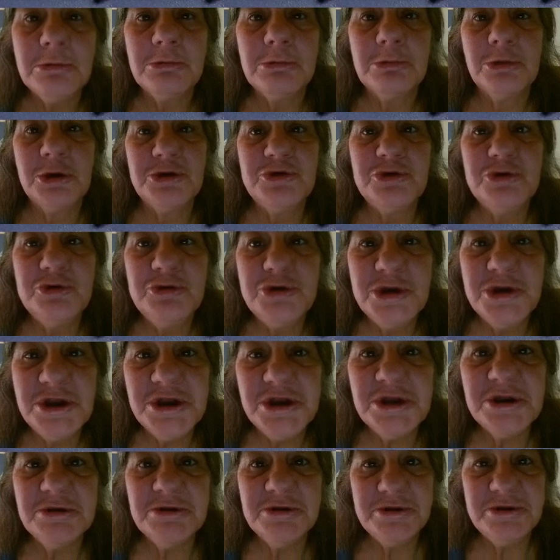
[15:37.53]
were
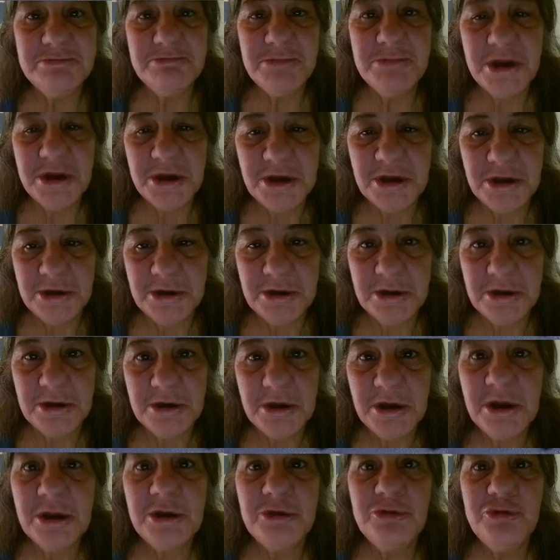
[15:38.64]
uniquely made
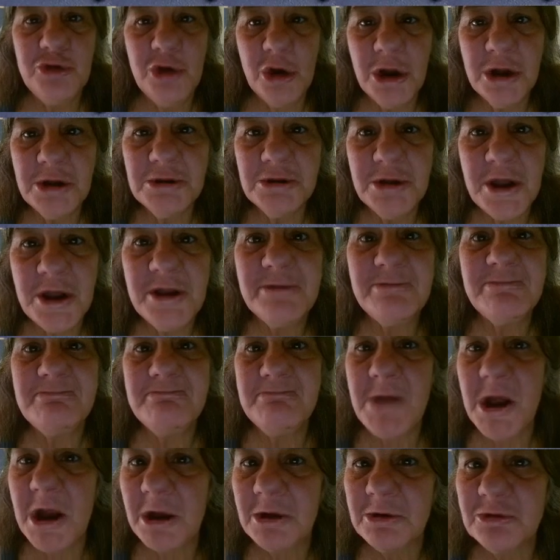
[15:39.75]
and your life
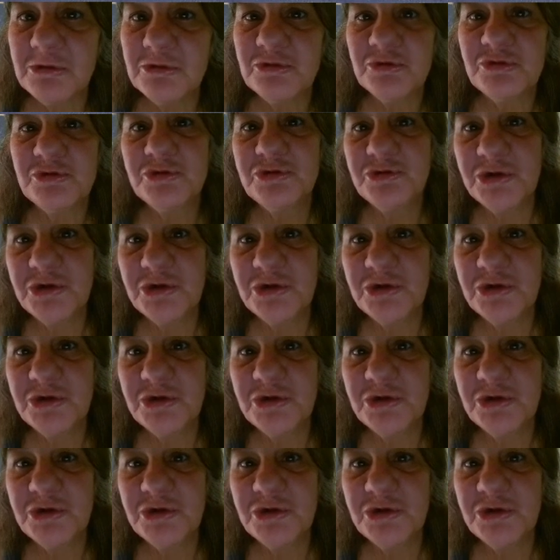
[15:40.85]
matters